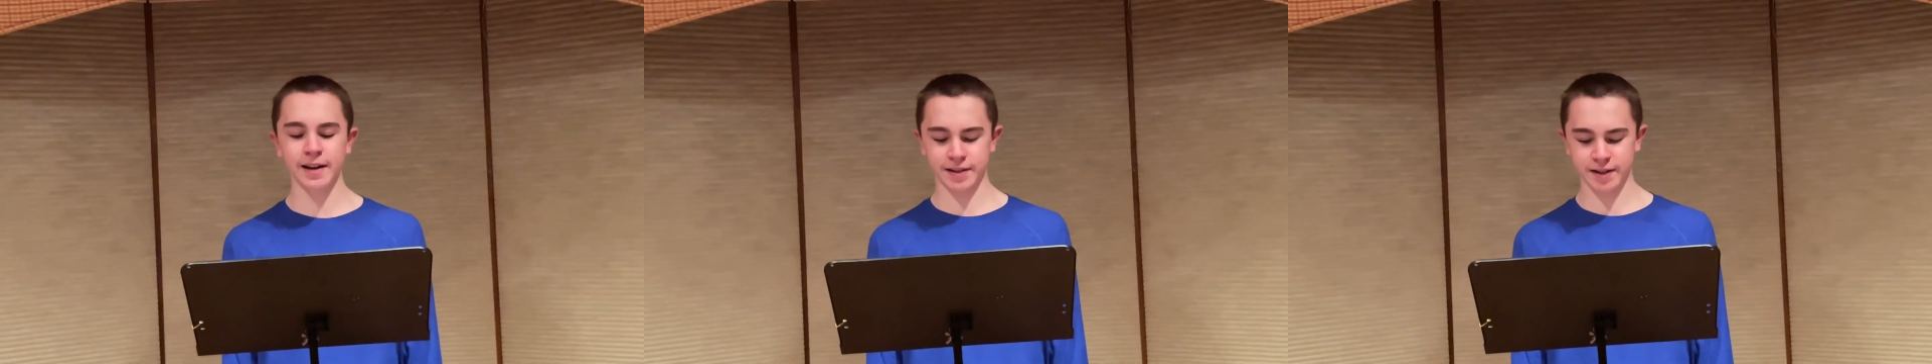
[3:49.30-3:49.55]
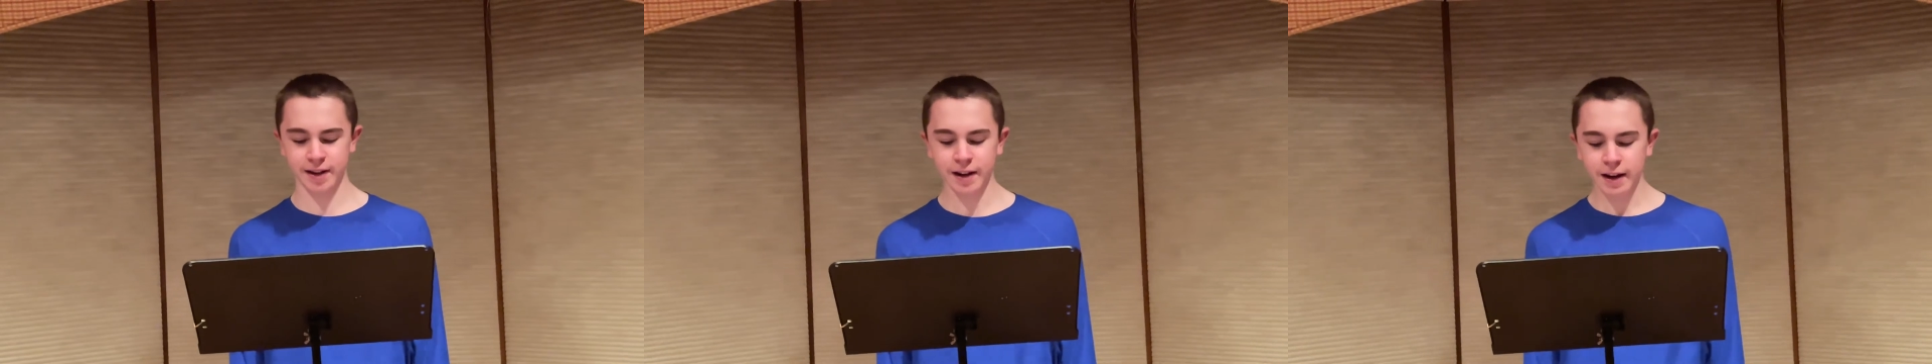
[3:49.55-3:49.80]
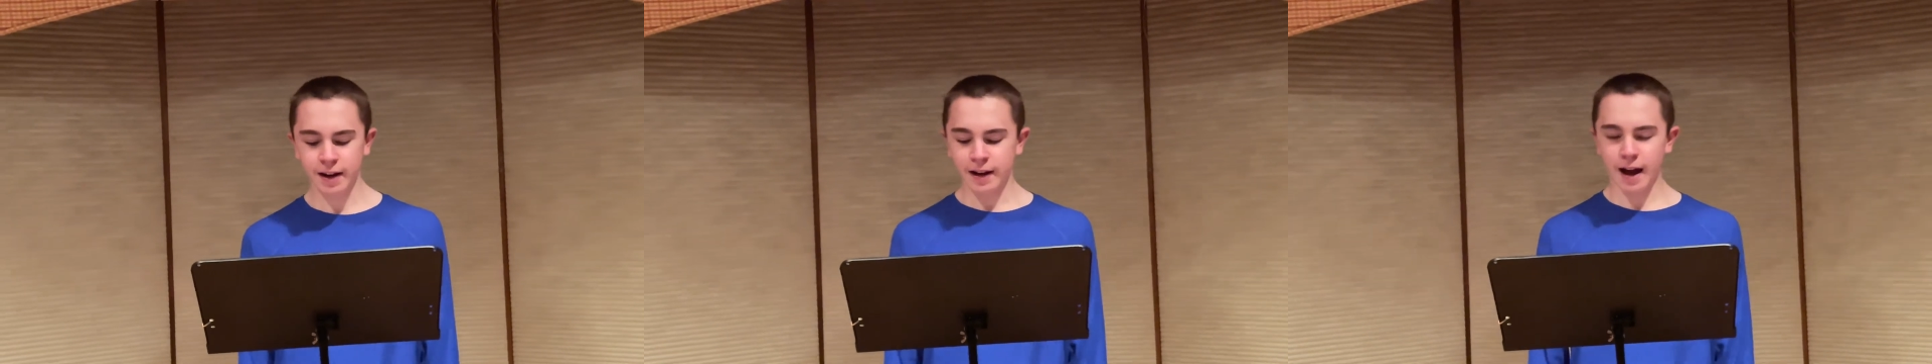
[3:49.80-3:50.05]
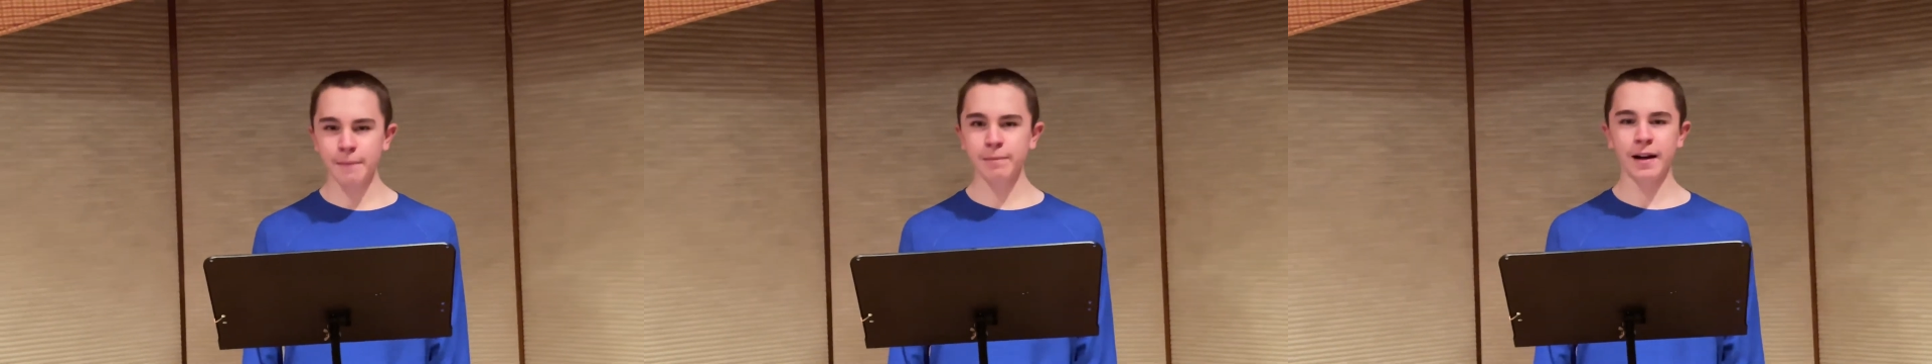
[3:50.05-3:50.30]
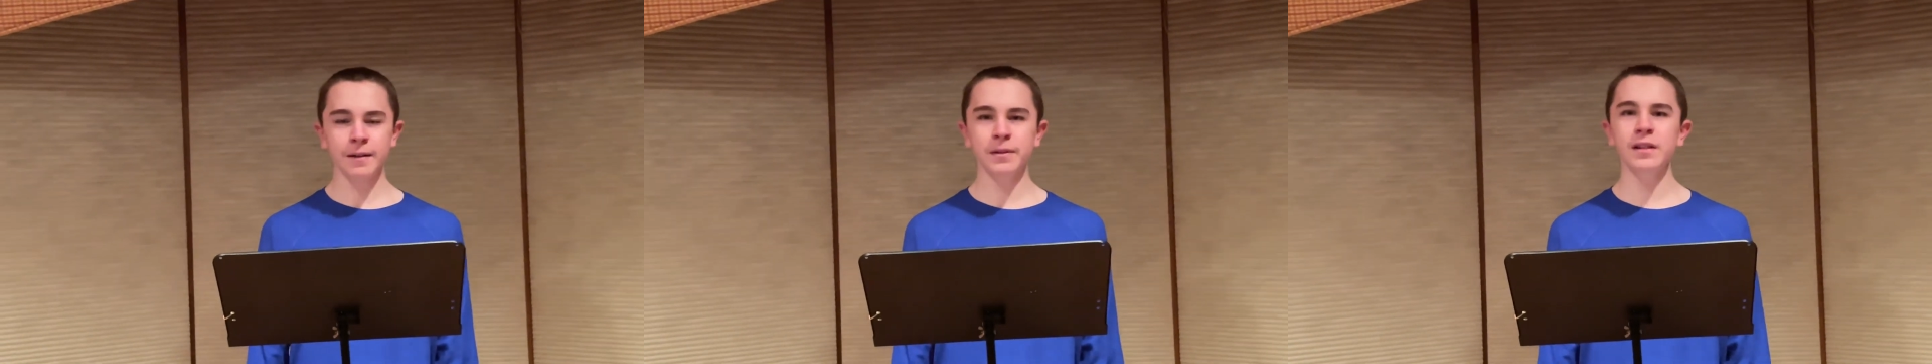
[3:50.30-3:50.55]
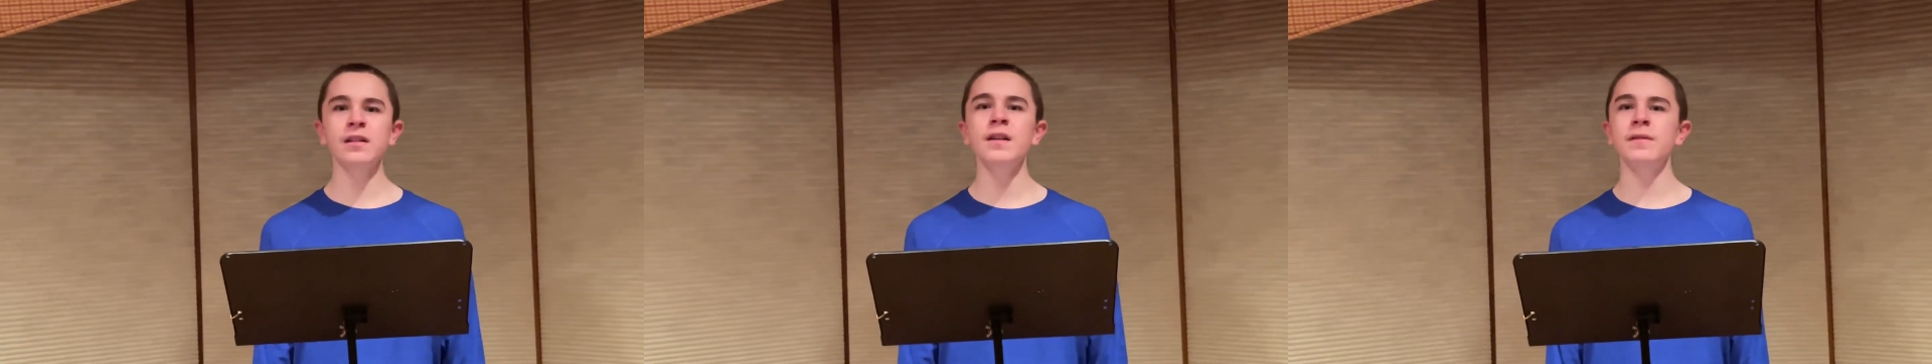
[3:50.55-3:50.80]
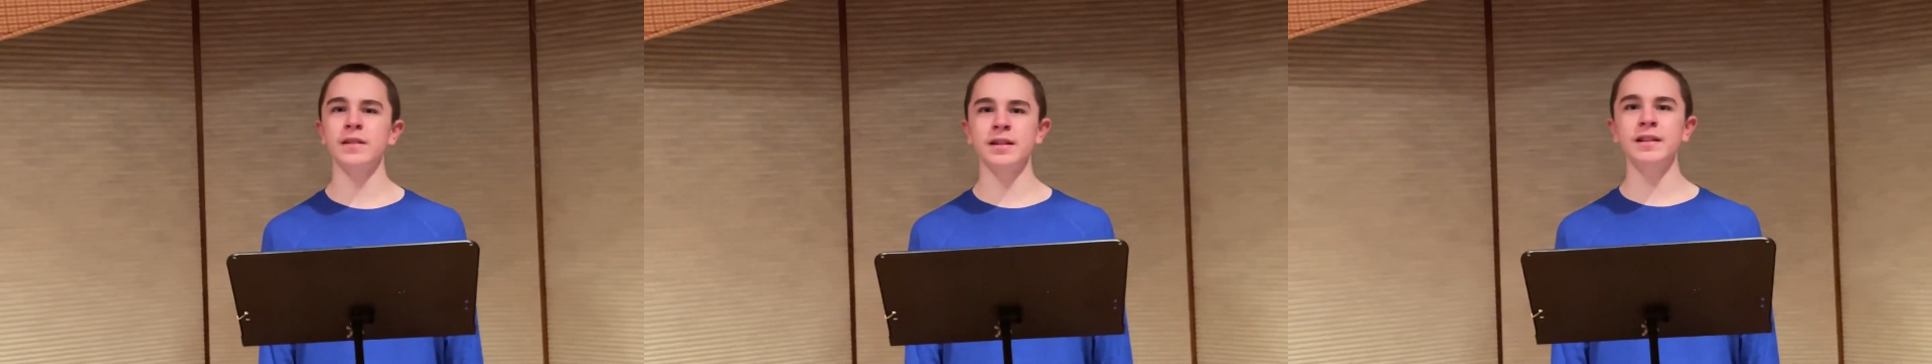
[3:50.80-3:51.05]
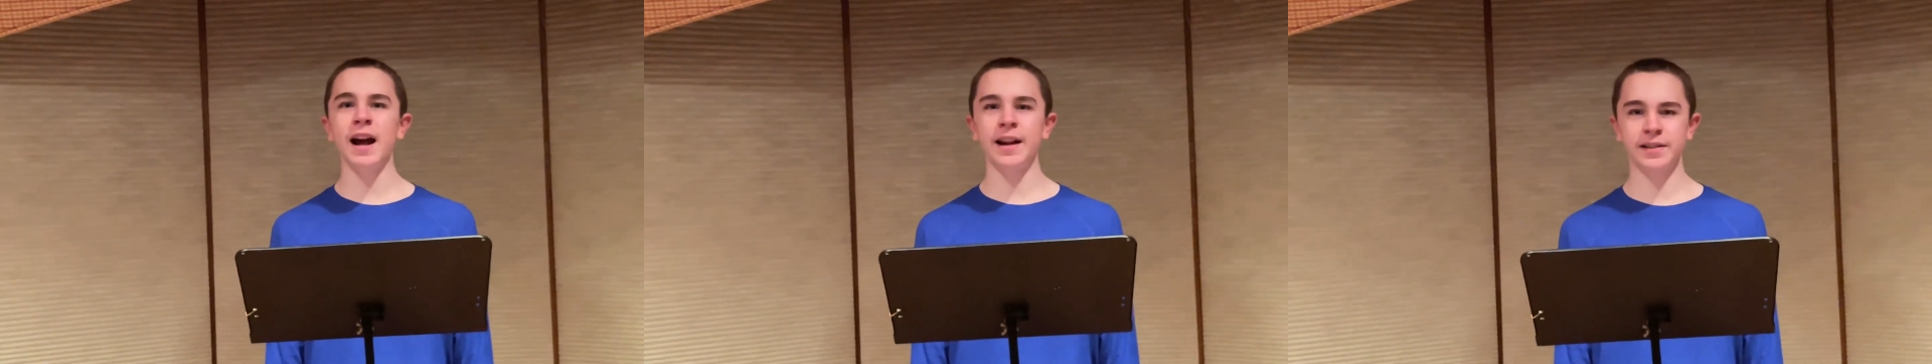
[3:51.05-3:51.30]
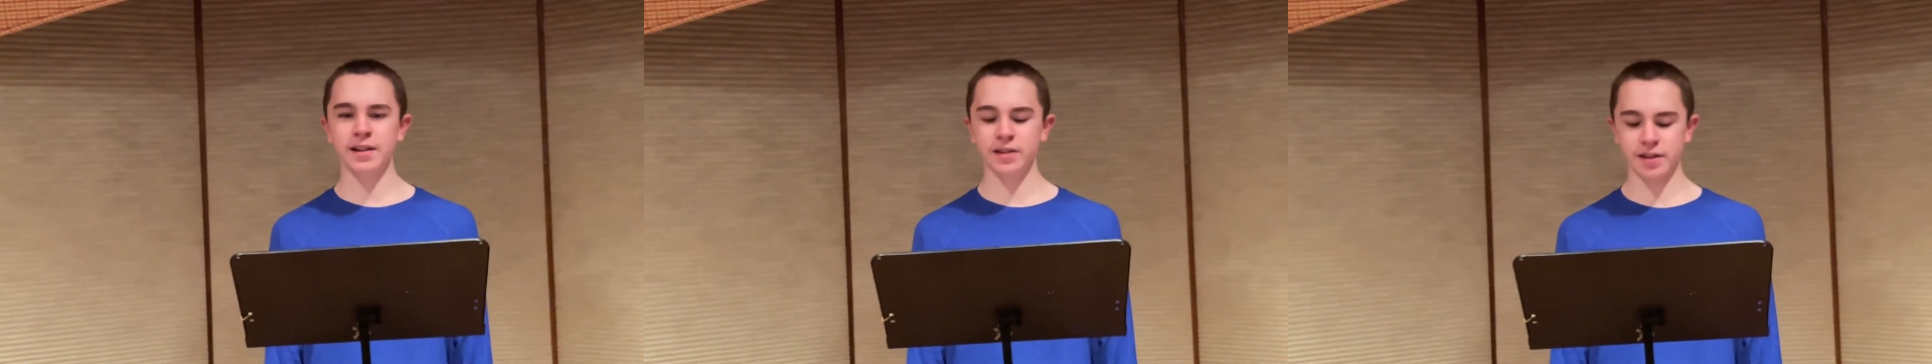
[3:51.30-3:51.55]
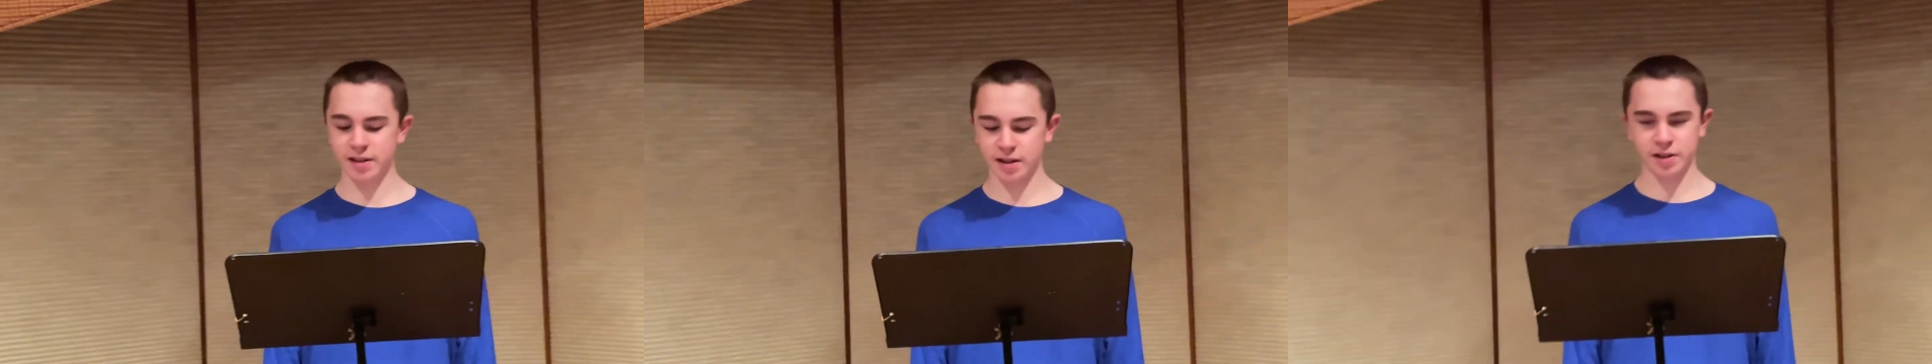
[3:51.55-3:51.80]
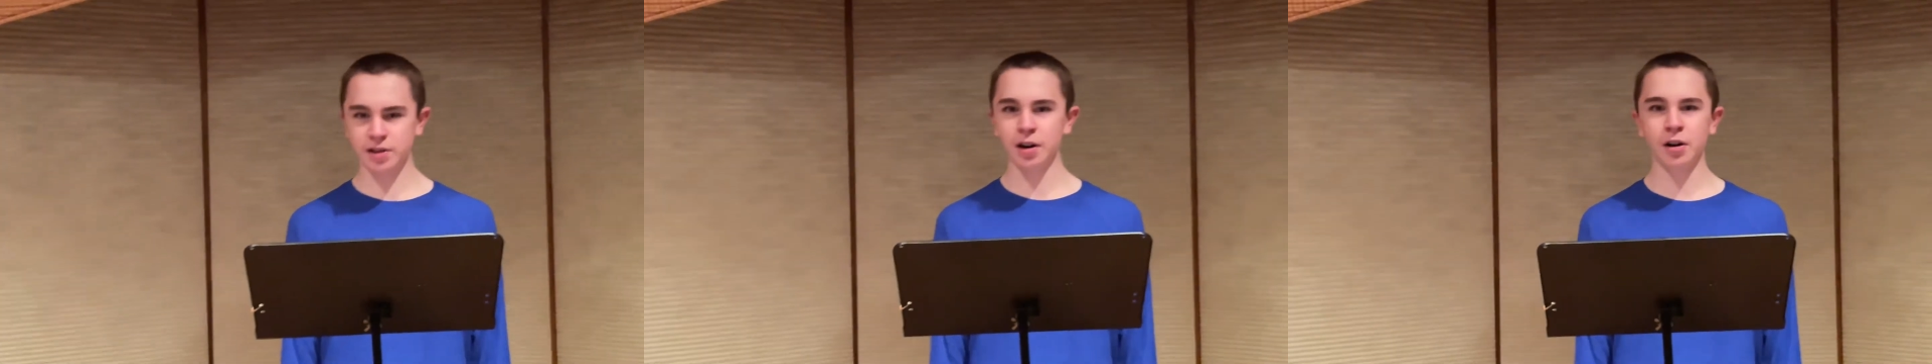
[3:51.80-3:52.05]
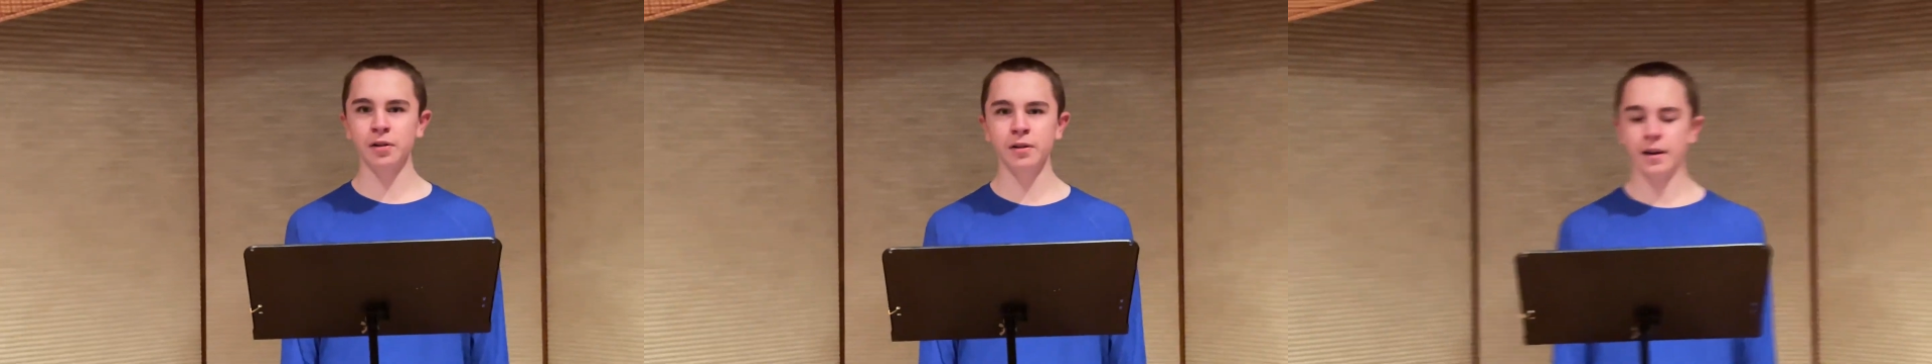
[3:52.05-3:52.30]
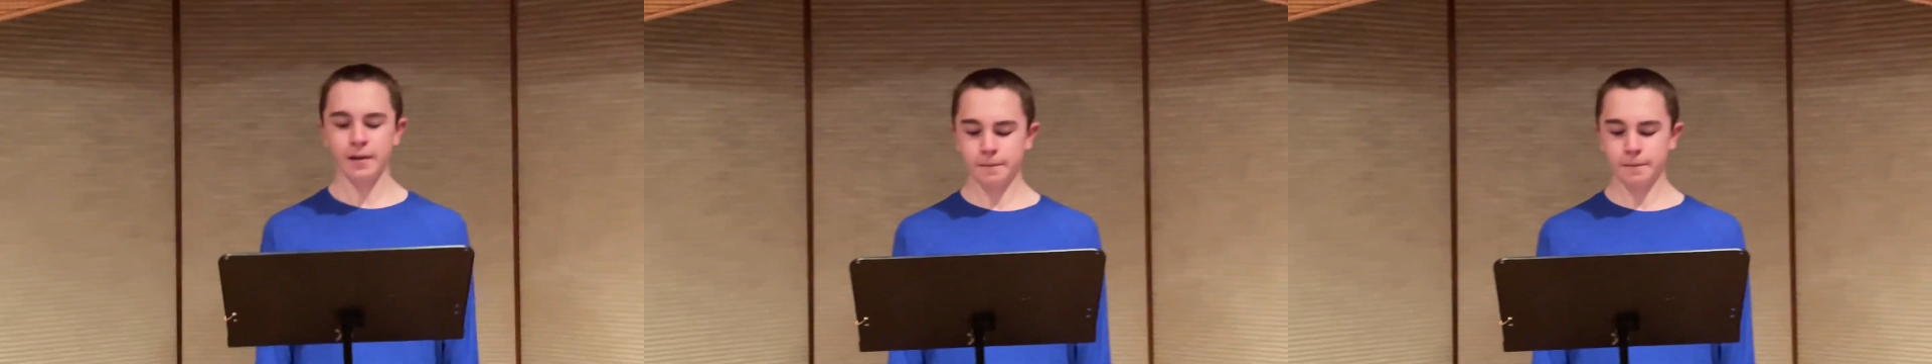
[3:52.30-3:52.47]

it. I'm not even going to give you the stats since it's just so